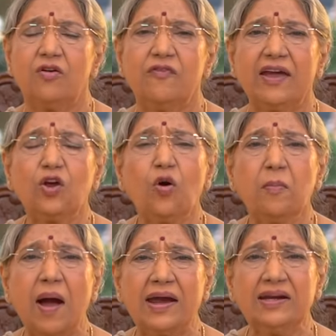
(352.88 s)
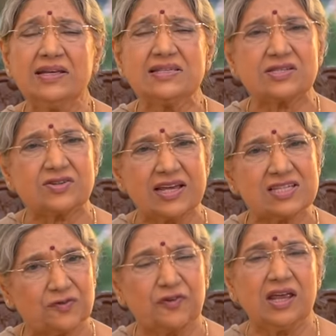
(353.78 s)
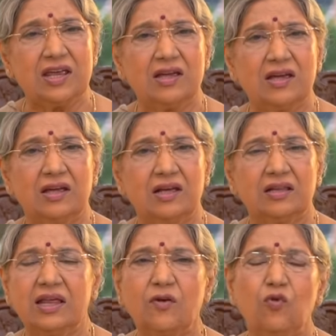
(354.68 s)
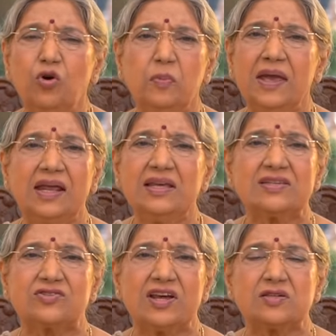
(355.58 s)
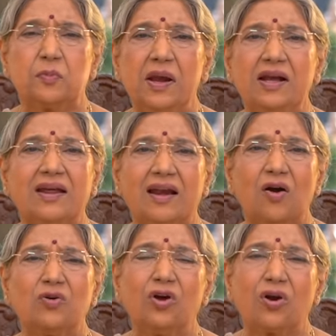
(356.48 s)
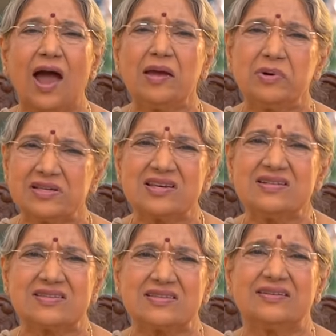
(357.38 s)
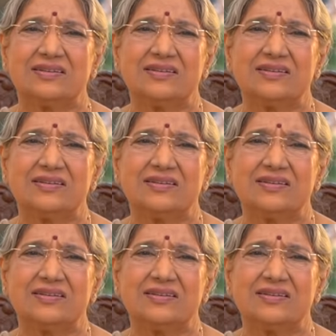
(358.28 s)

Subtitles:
When your mind is stress-free, there won't be any stress built around your eye muscles.